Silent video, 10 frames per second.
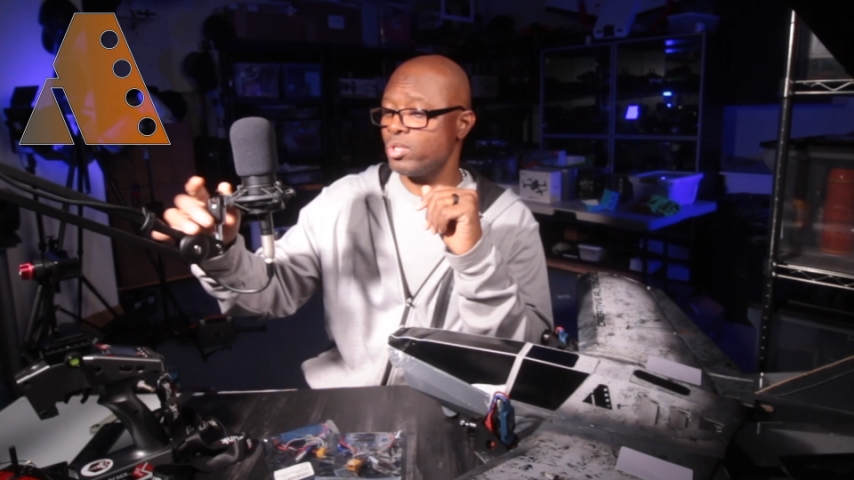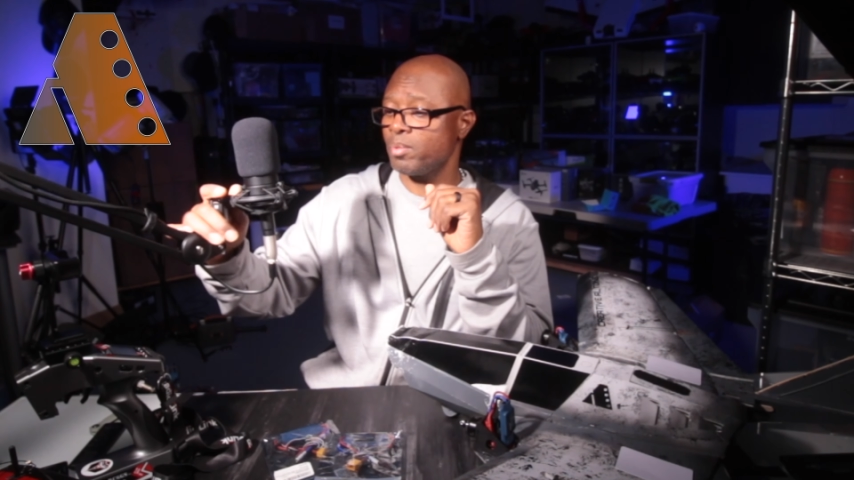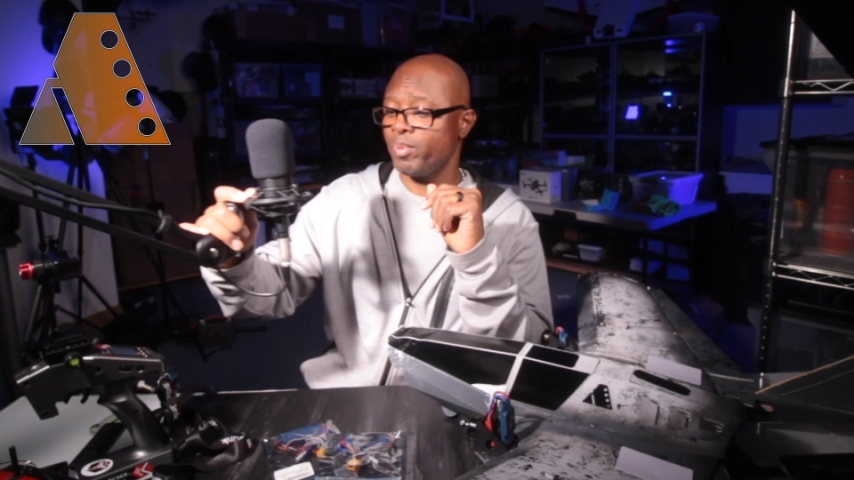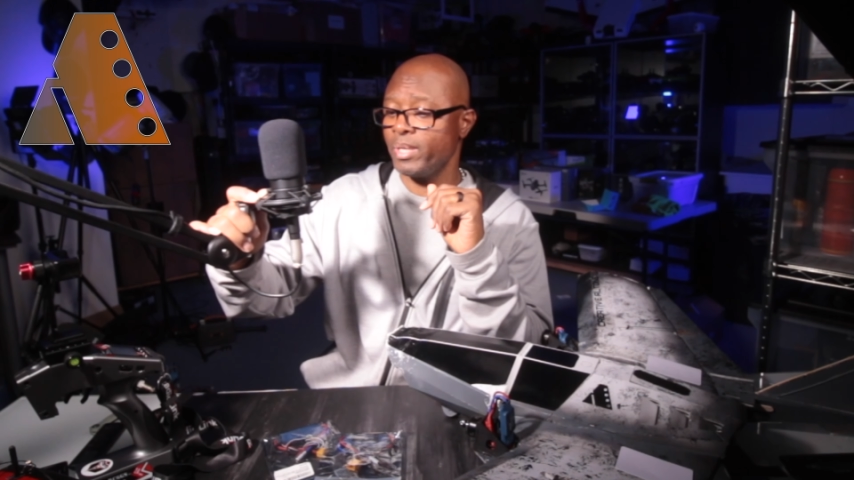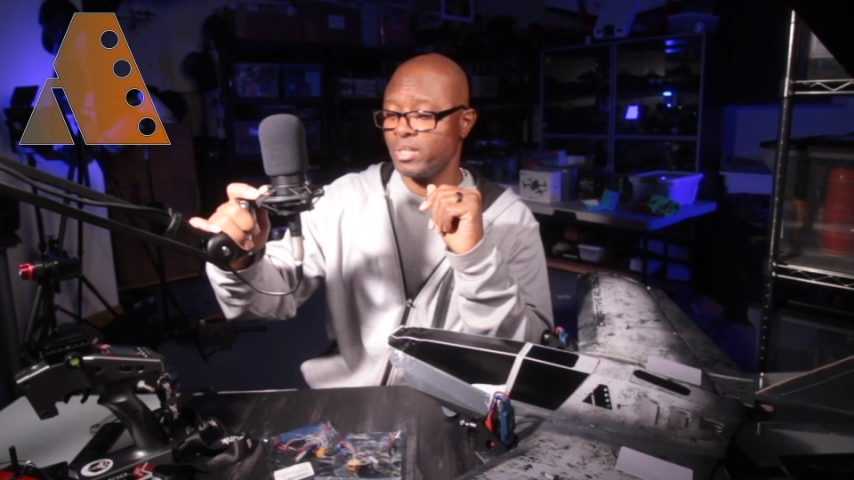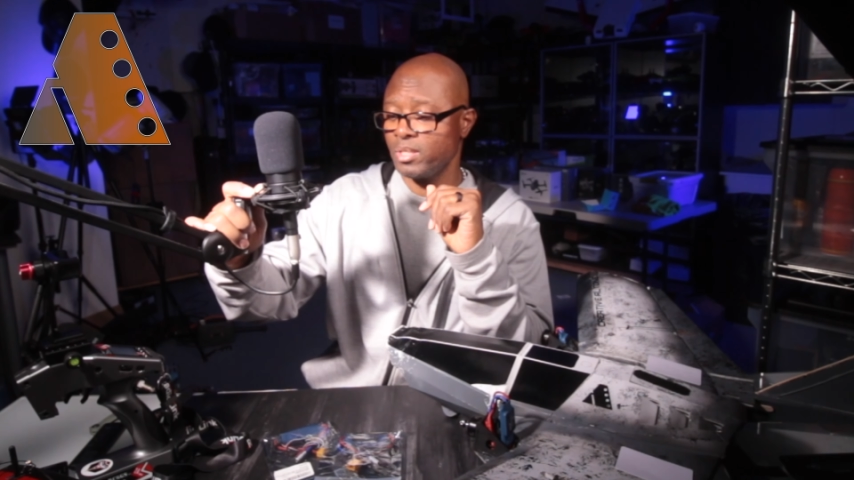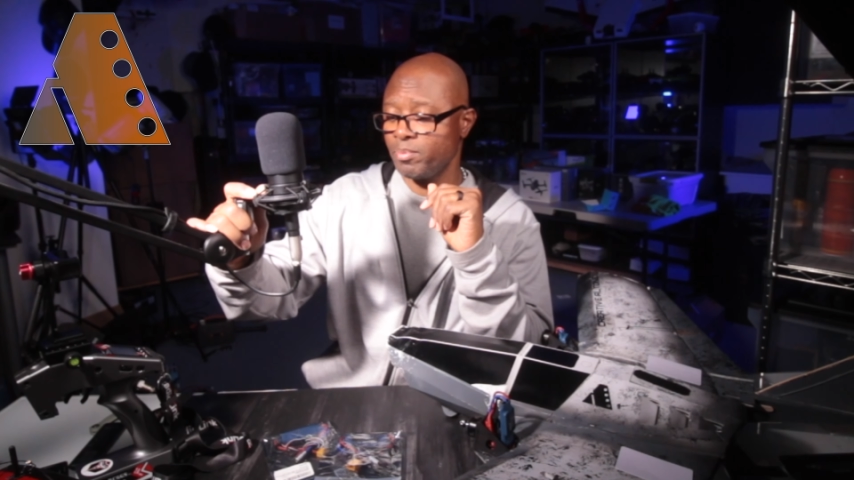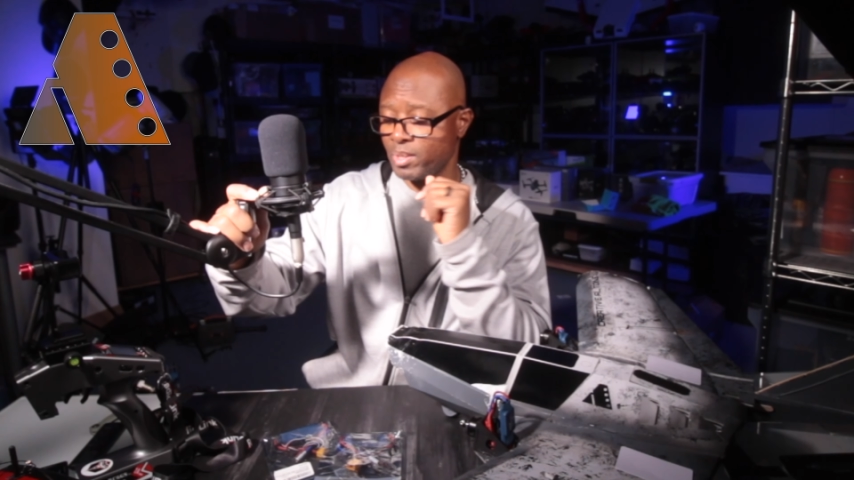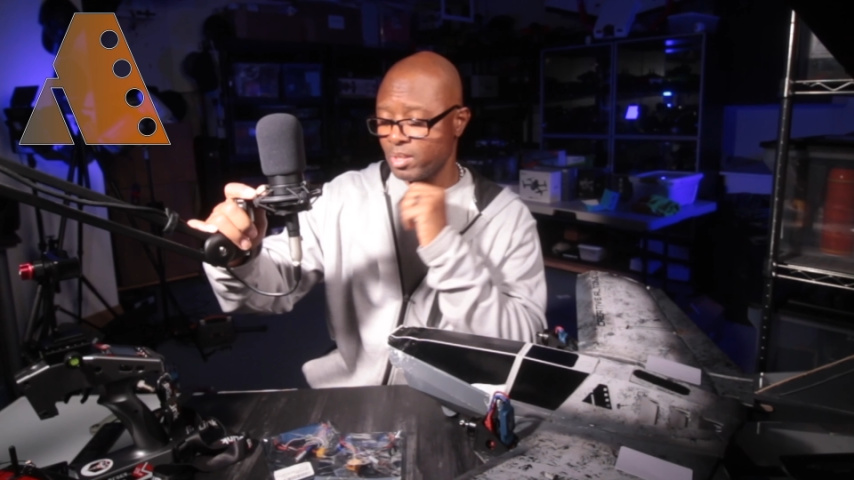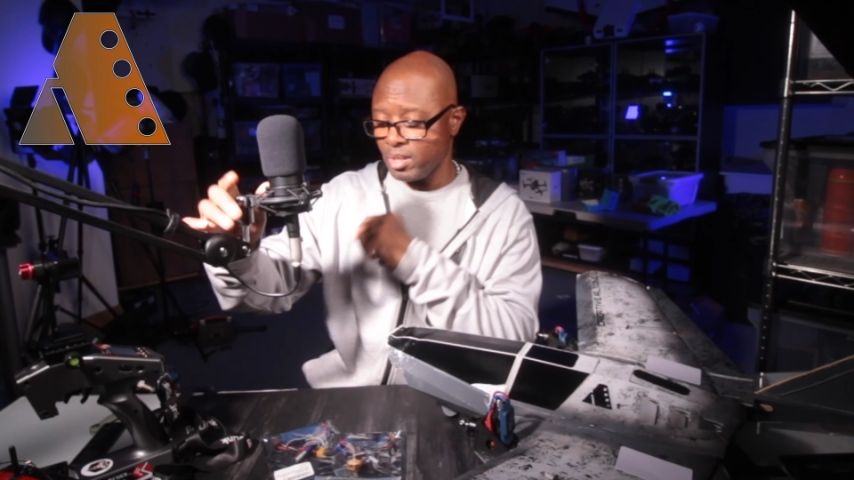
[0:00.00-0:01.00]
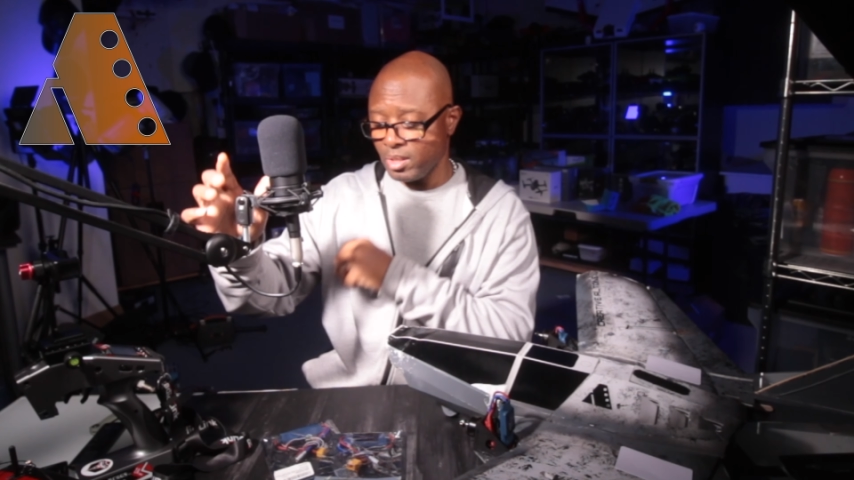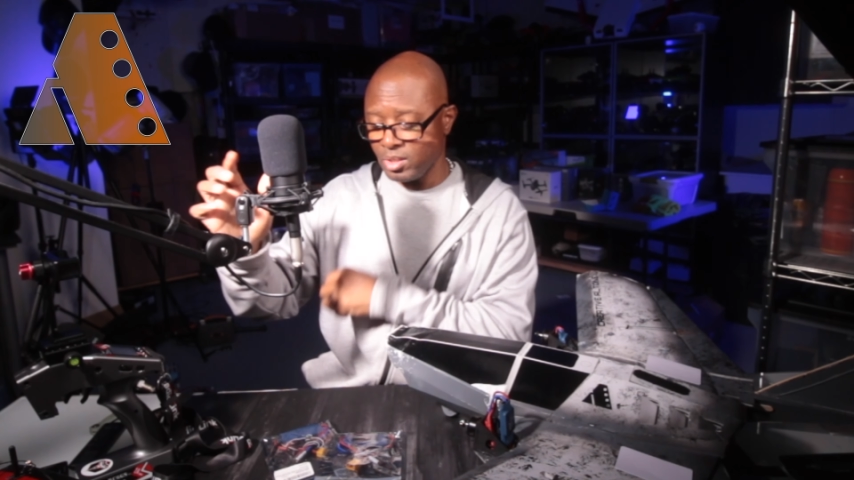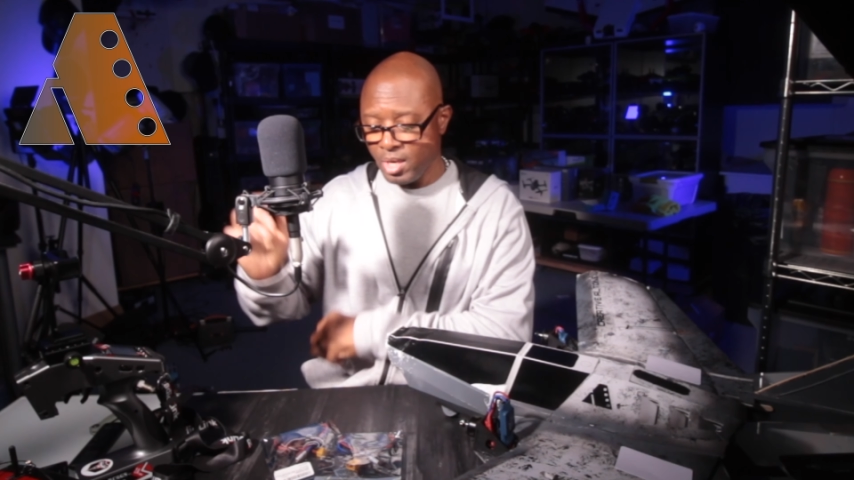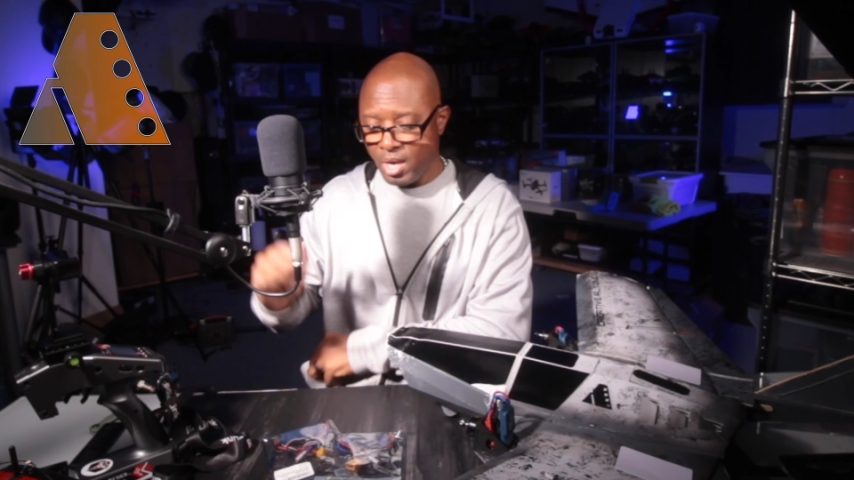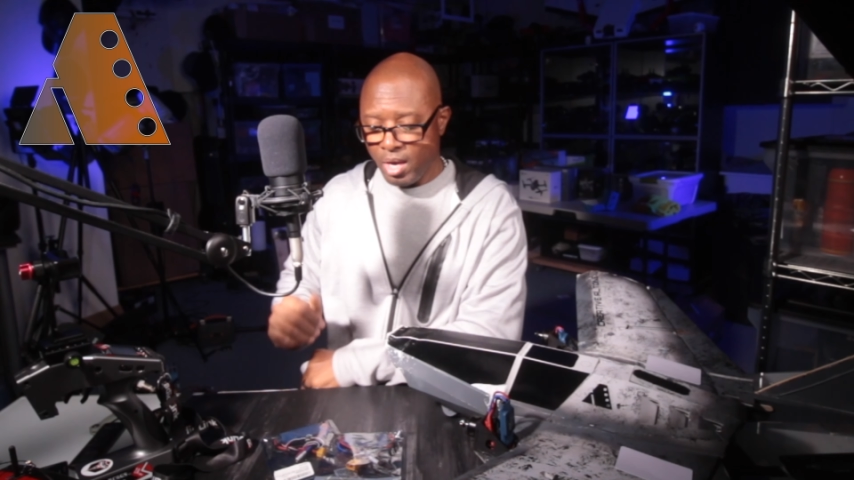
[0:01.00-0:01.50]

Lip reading: took place is because